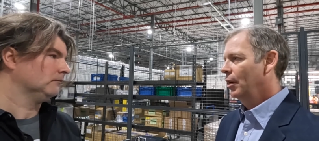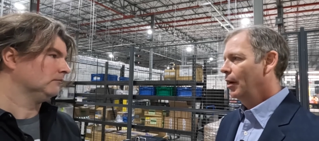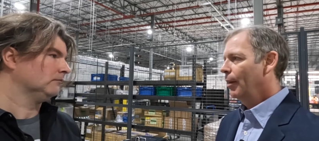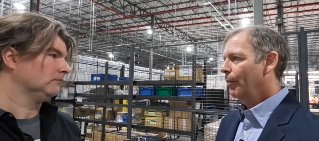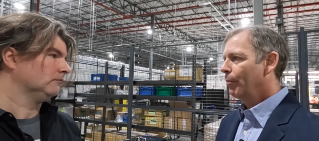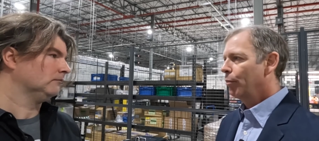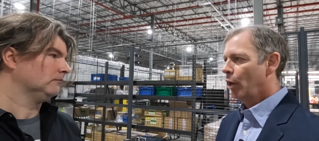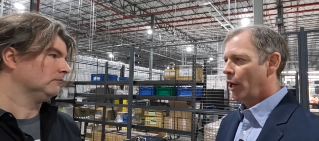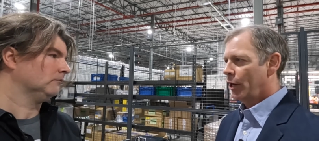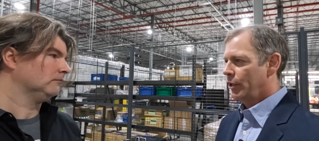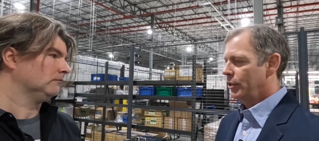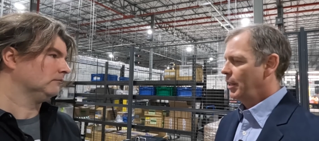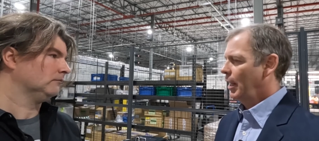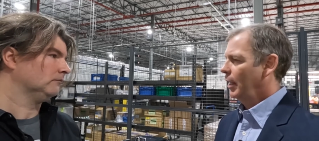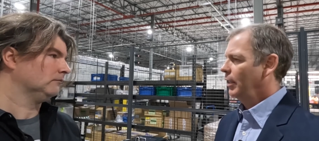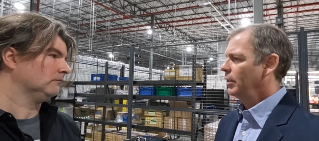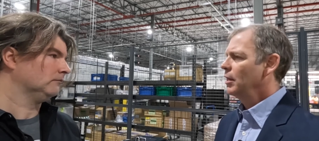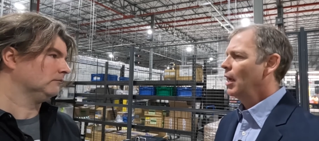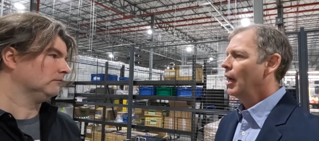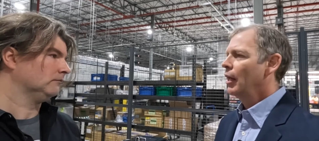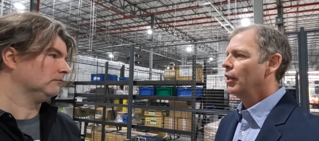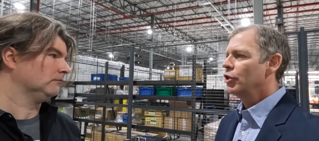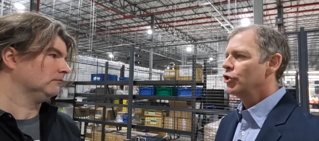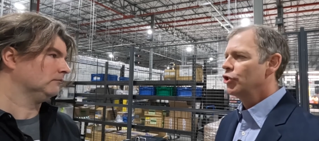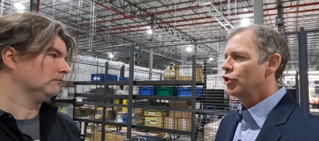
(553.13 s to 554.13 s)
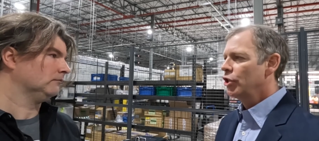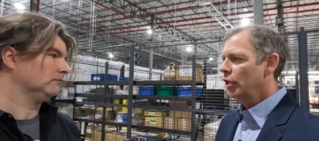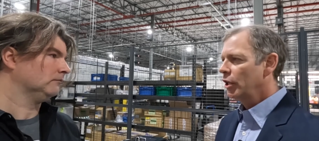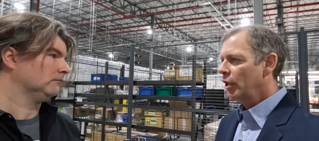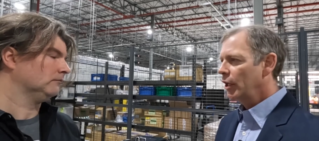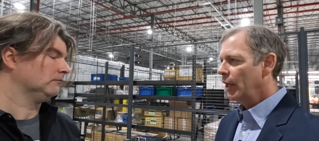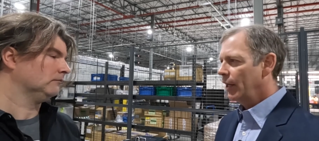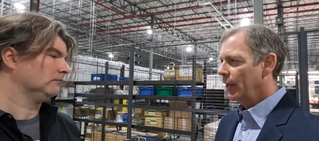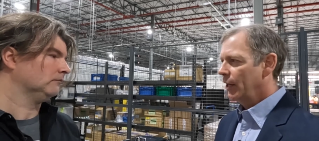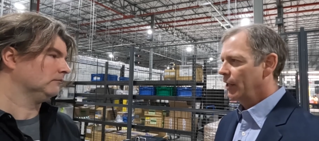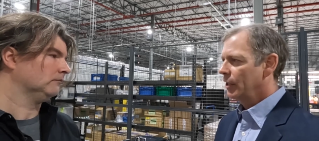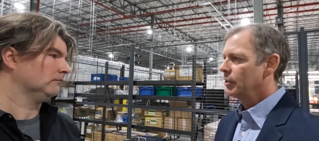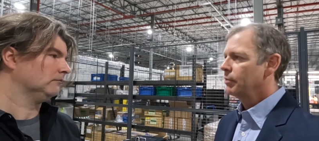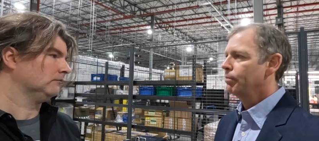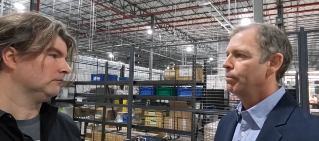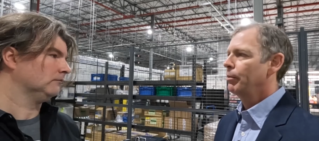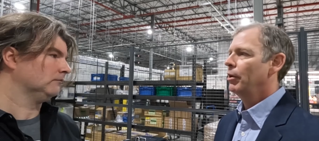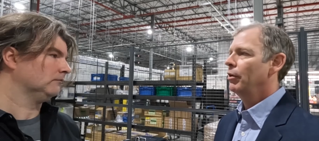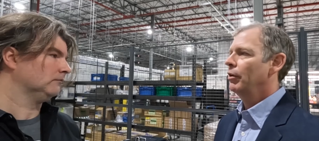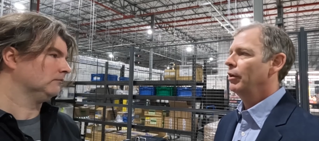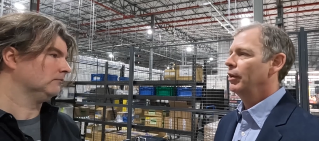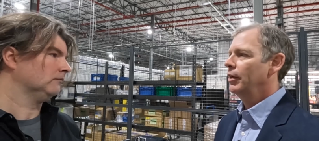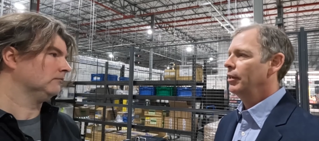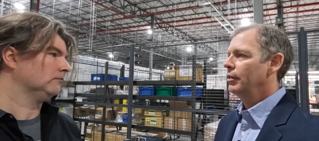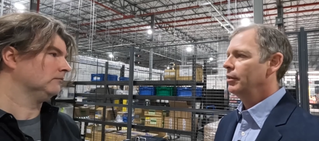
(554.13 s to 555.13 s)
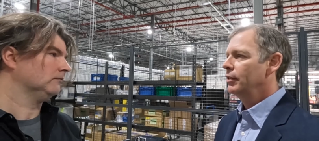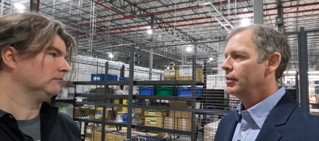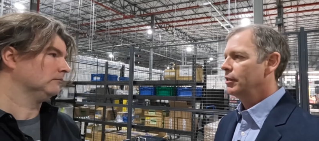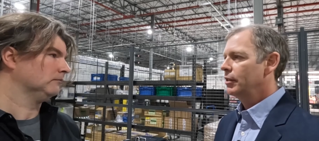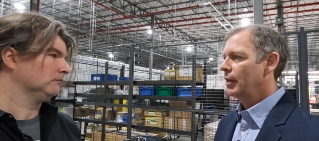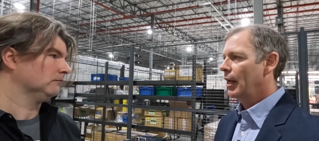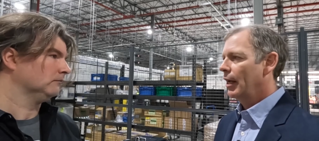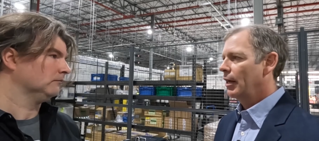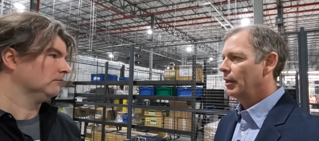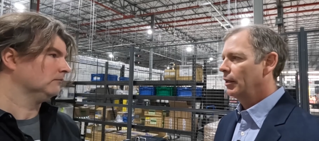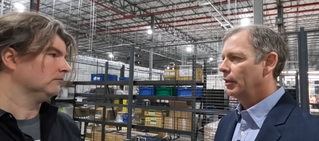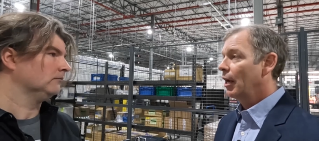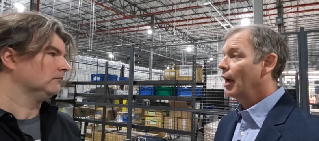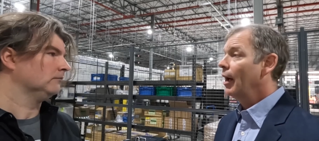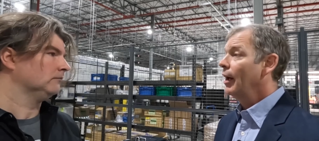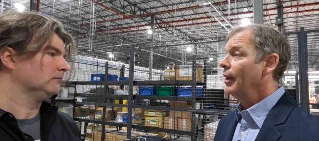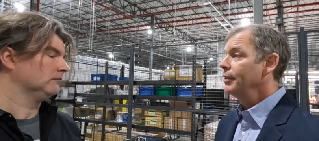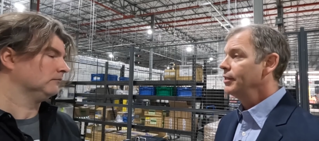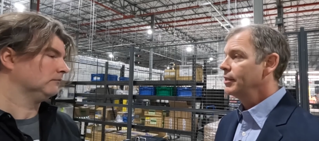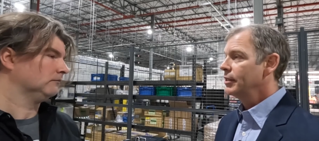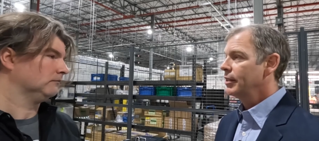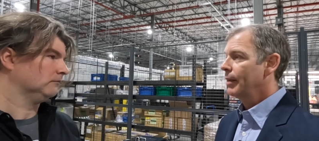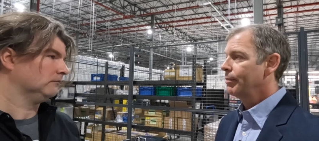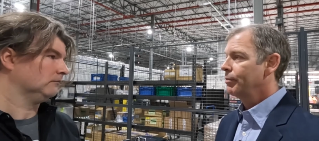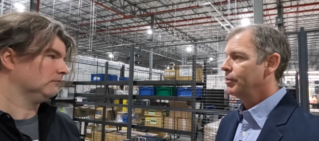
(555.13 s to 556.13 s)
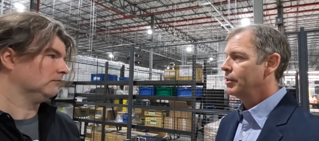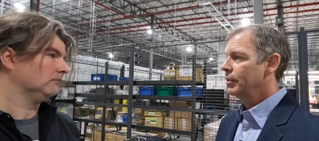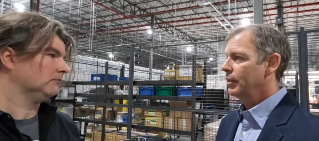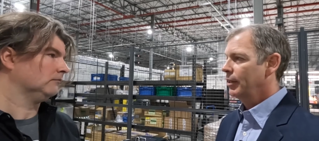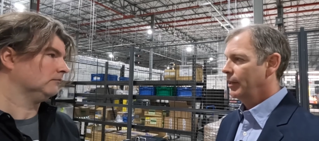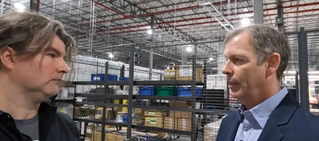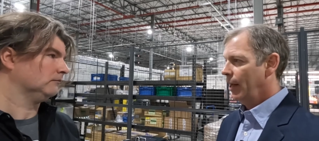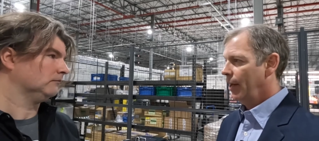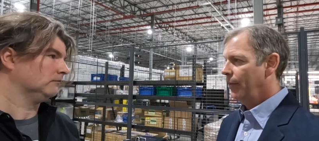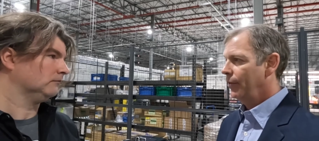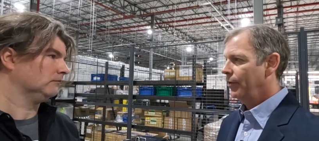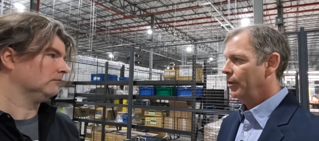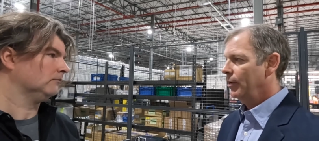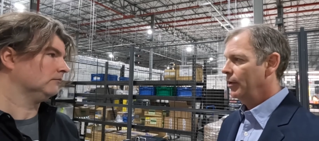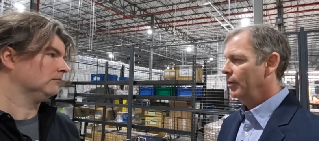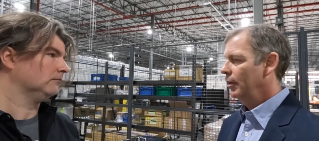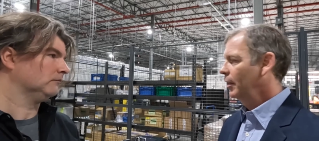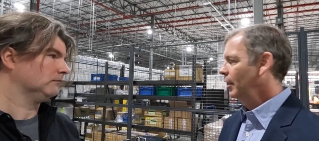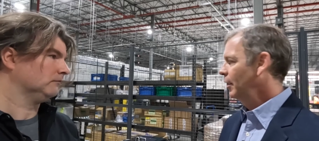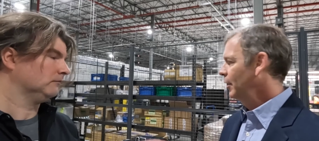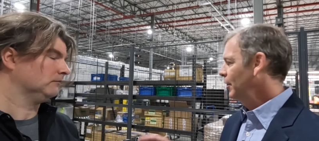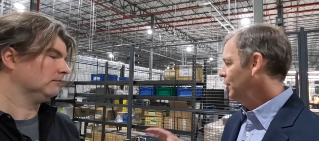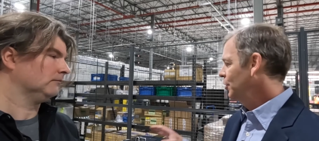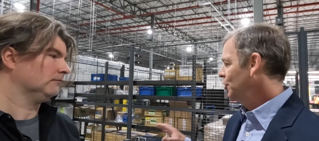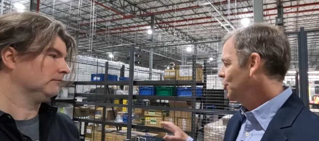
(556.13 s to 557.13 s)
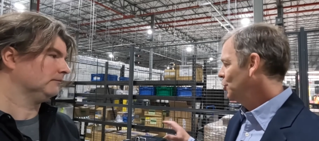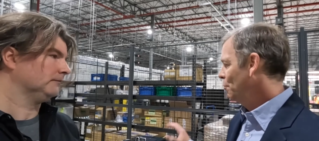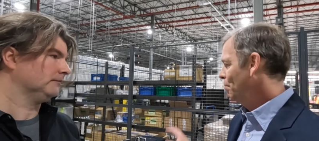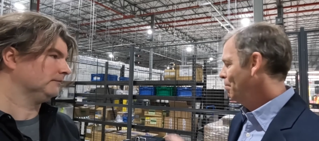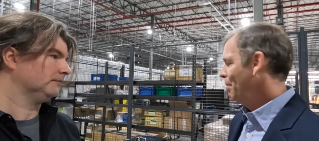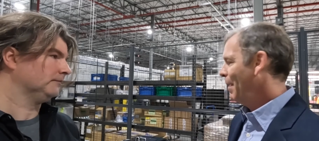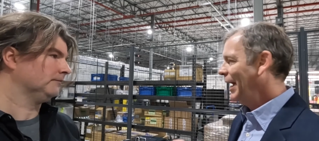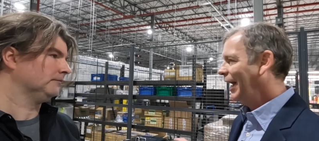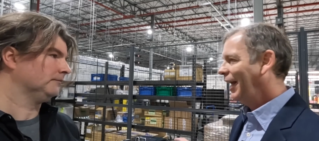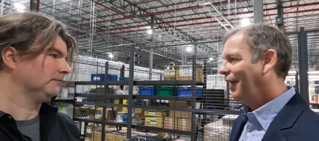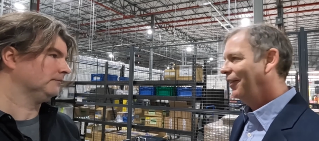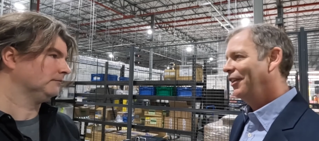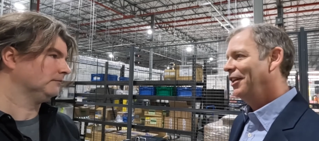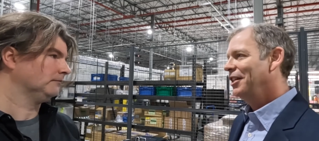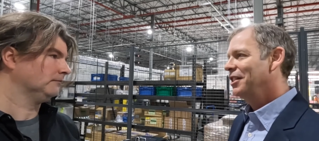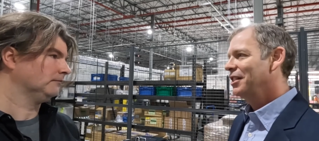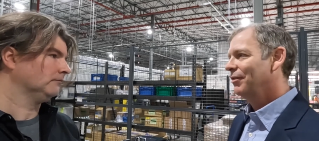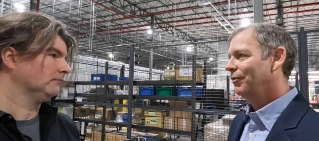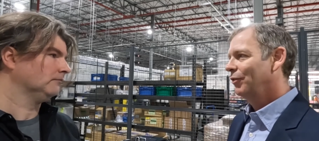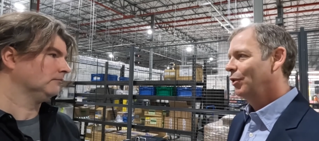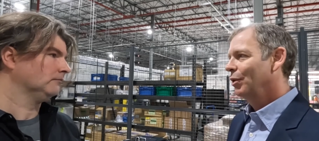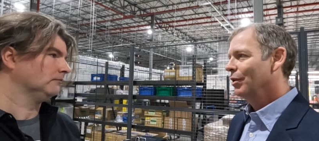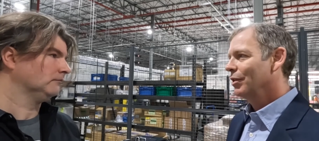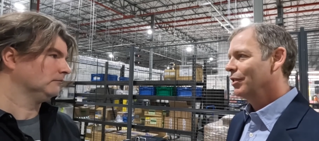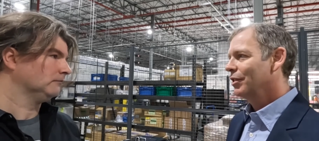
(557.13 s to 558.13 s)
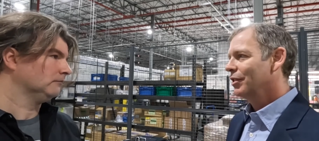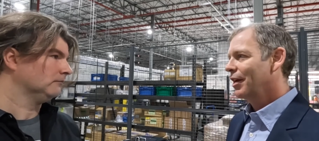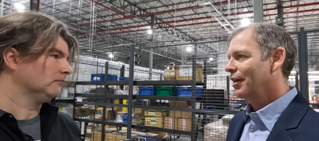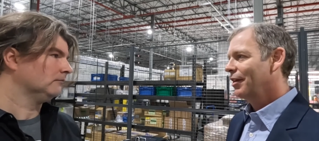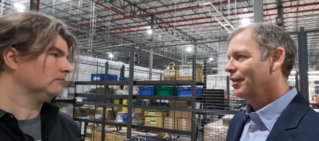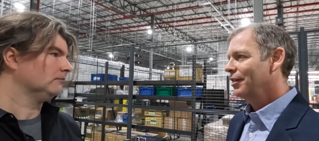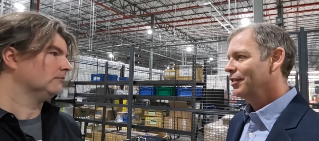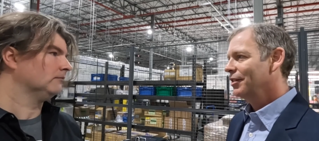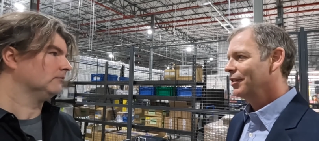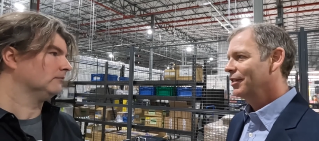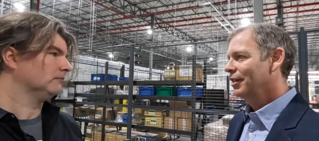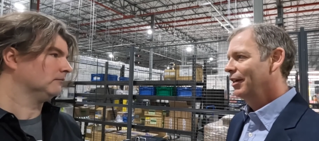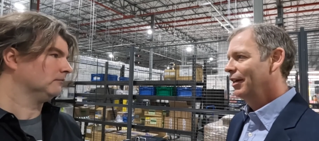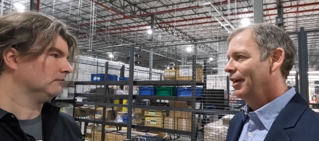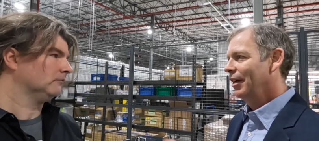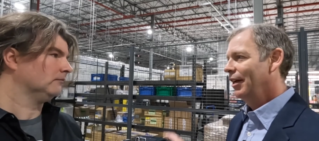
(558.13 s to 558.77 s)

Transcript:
Speaker 1: brought technology and experience and concepts together to make these fuel cells